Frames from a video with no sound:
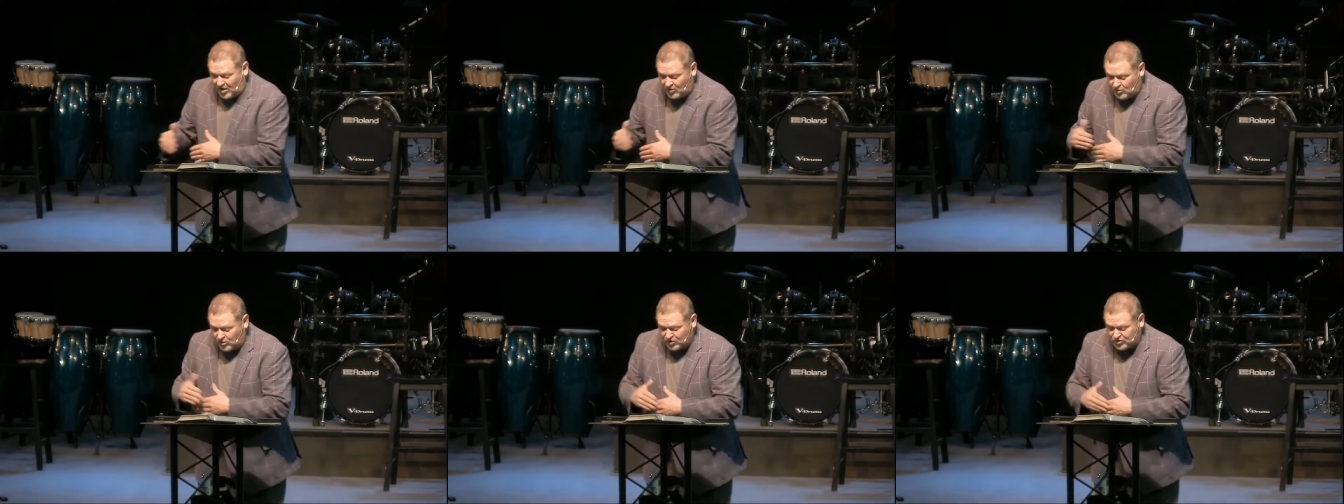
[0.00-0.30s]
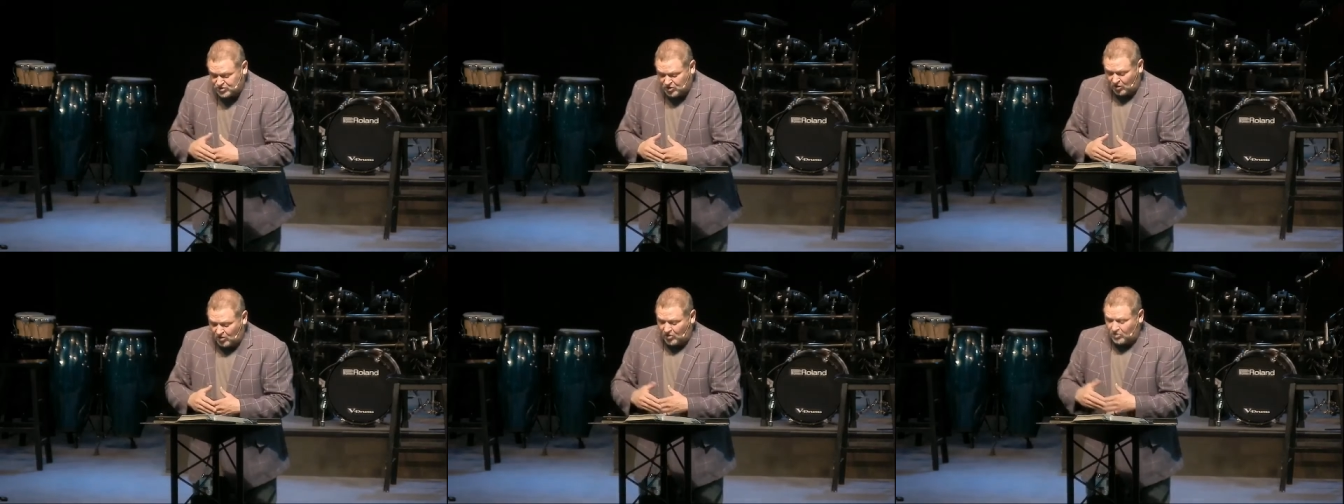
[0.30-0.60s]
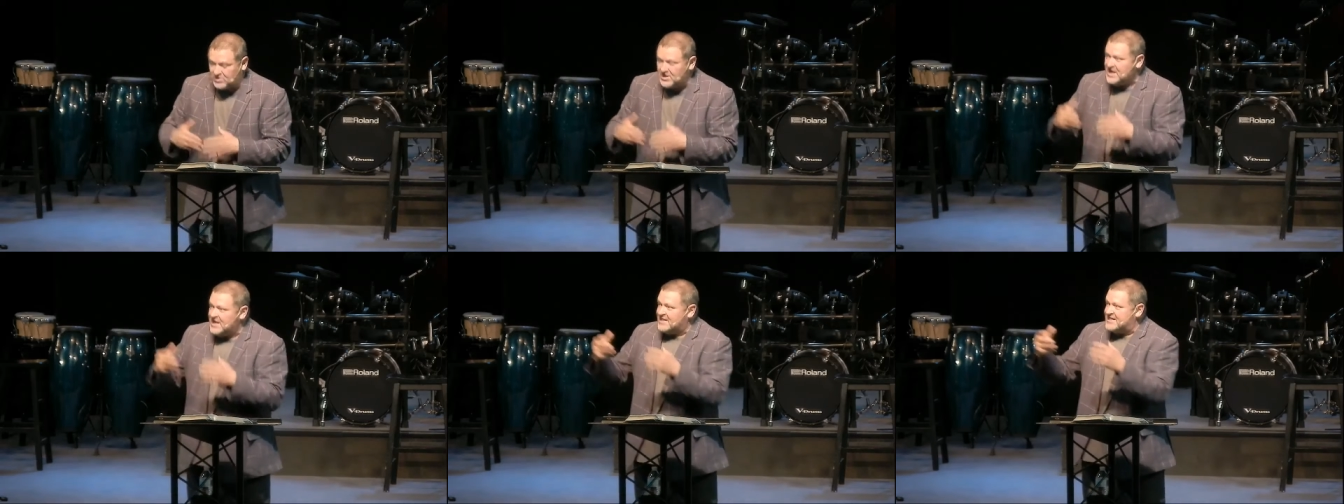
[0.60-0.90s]
we're told
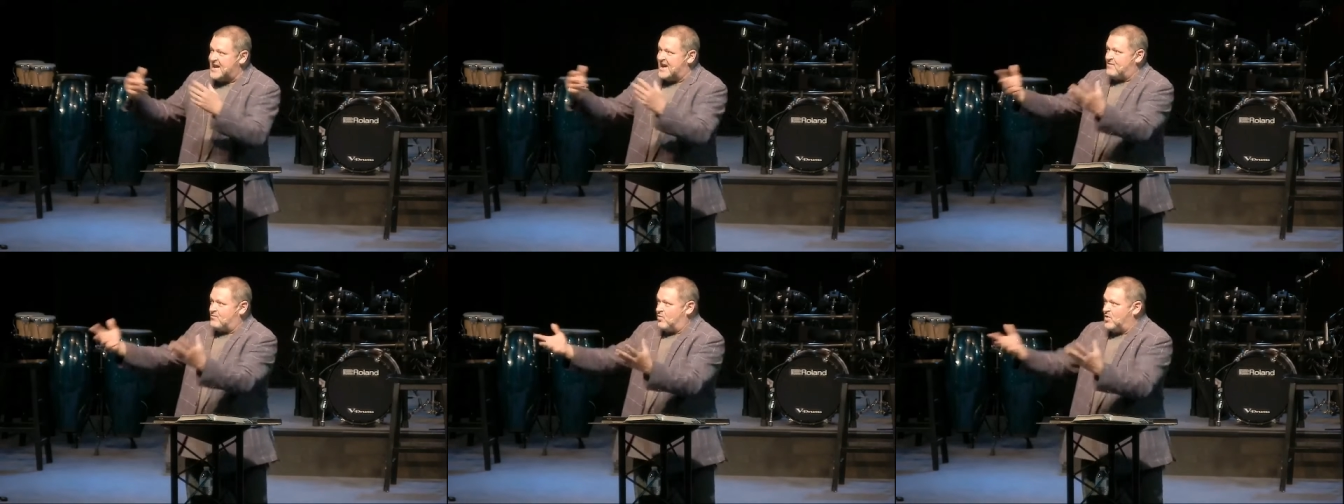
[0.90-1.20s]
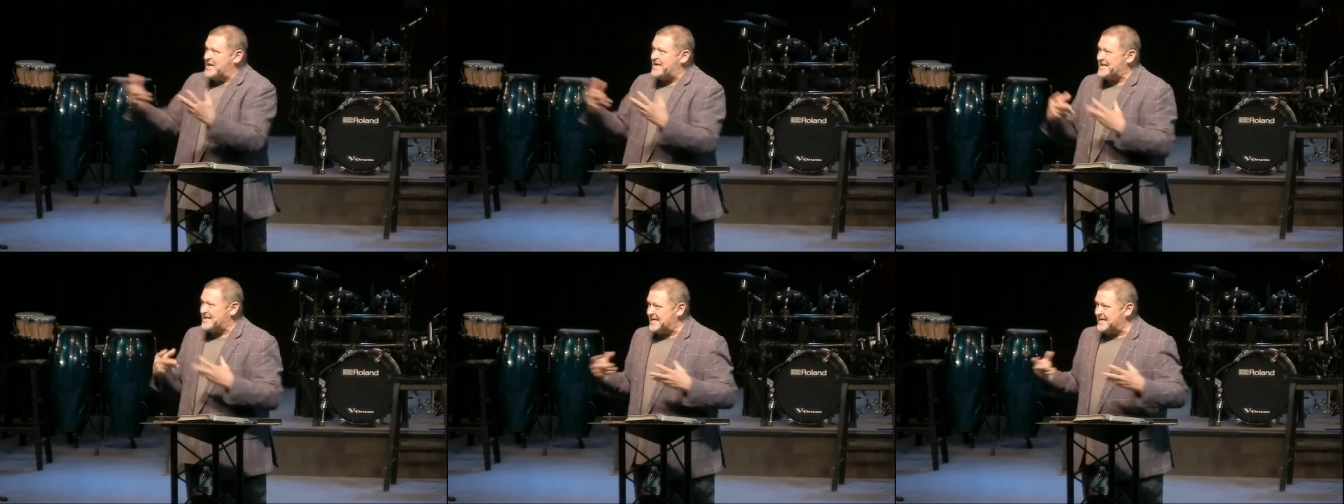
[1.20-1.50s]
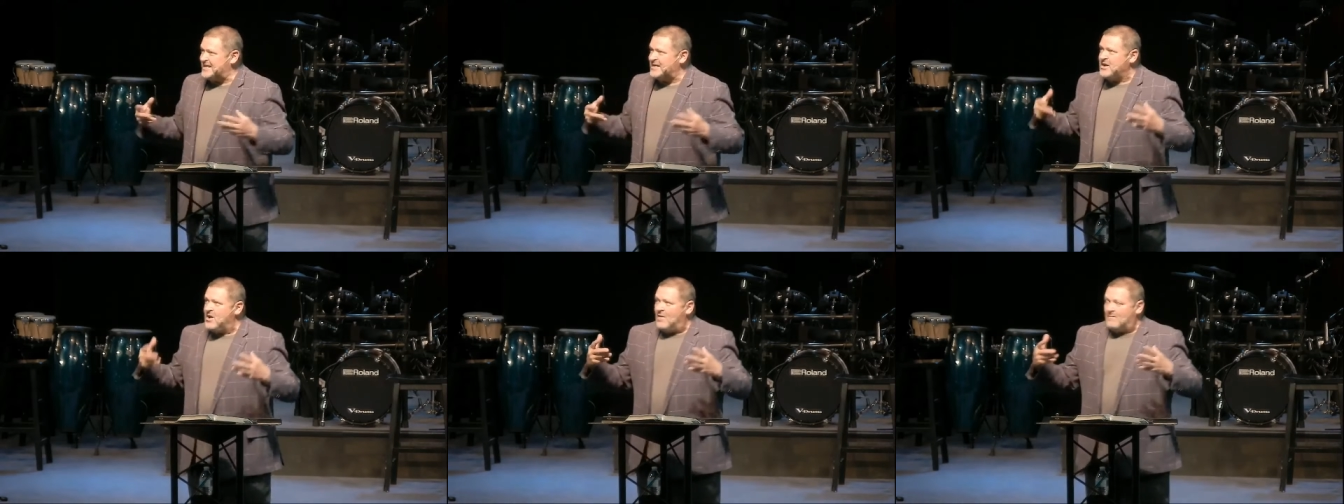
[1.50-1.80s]
that
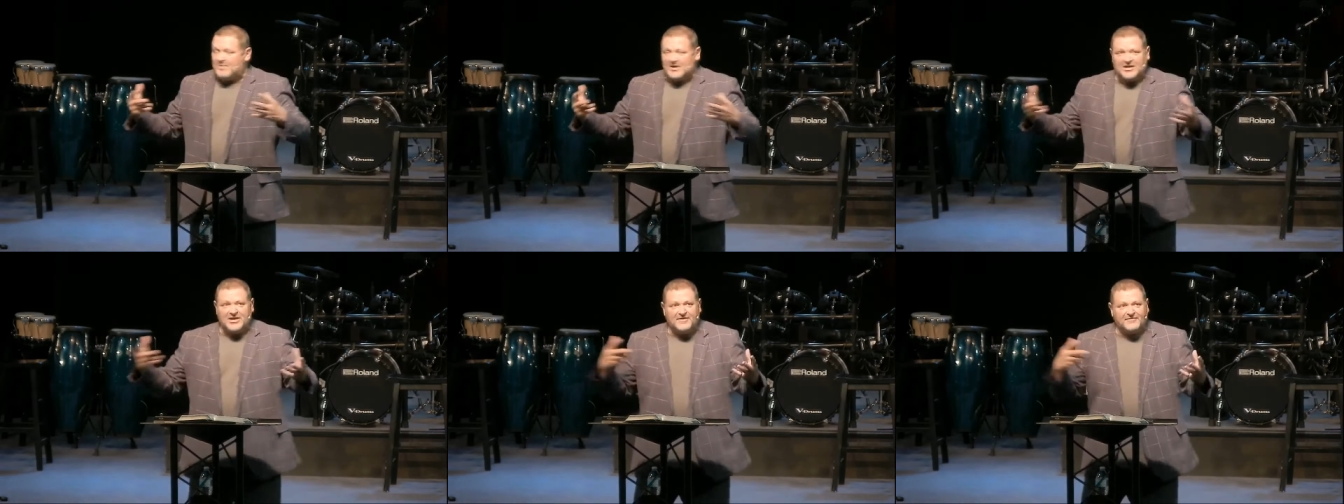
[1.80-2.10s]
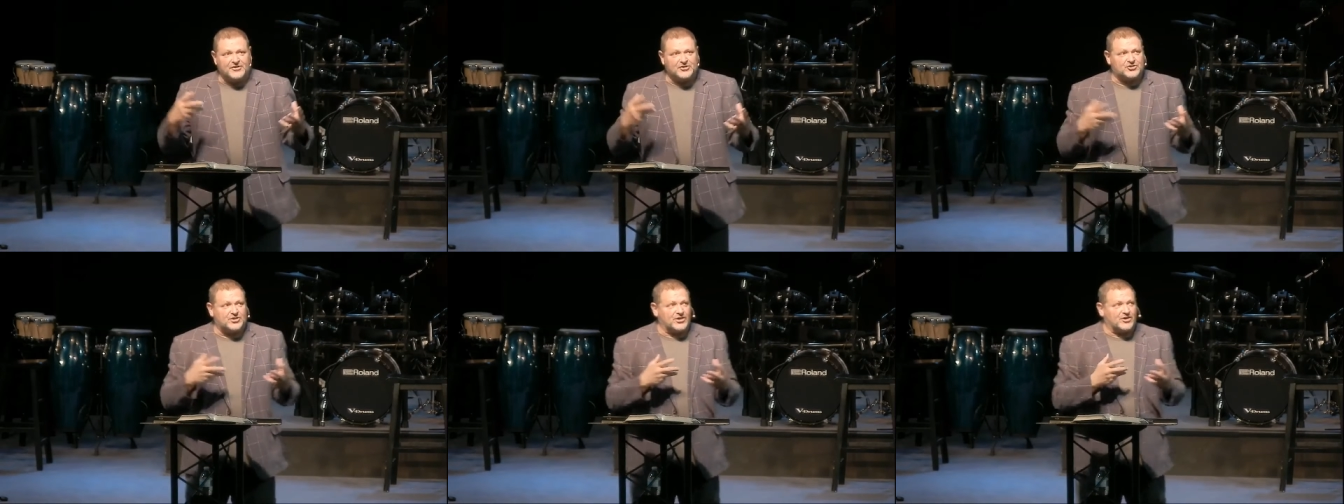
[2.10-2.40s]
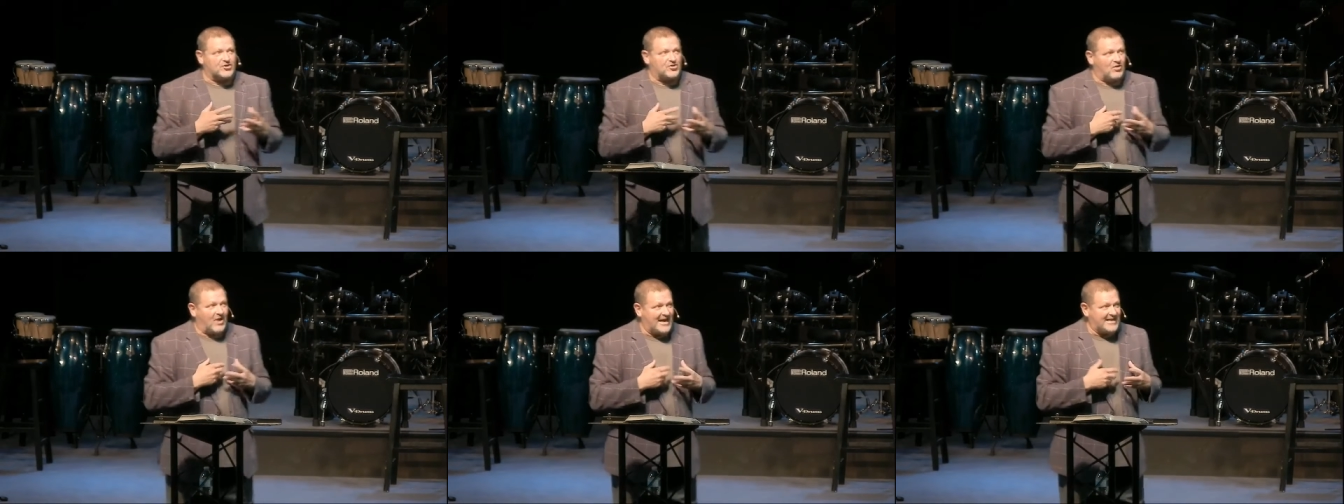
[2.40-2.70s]
we, believers in
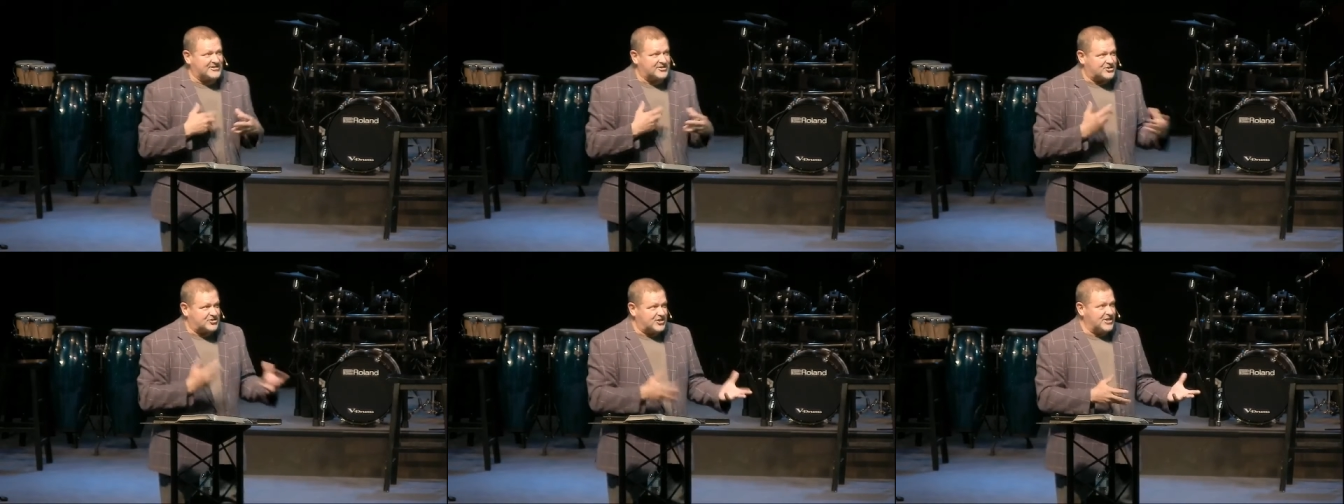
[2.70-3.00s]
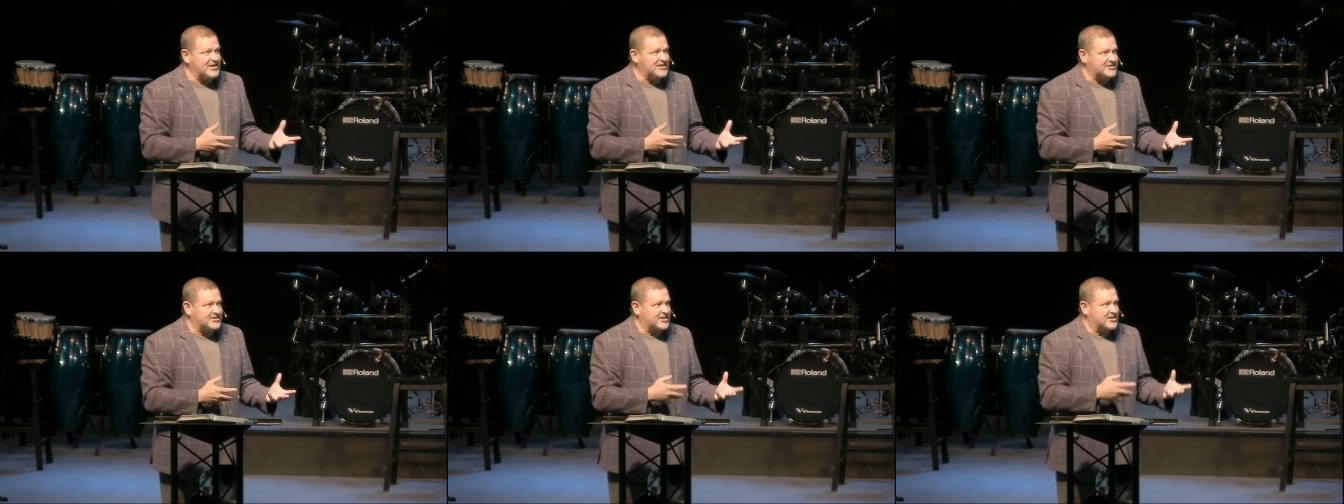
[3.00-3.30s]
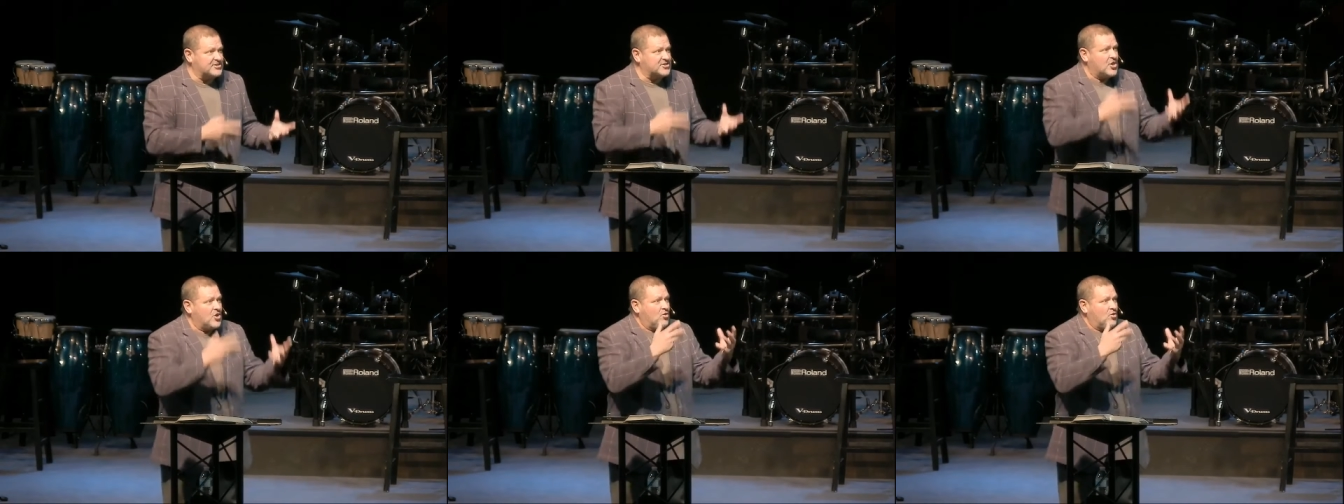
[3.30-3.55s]
Christ Jesus,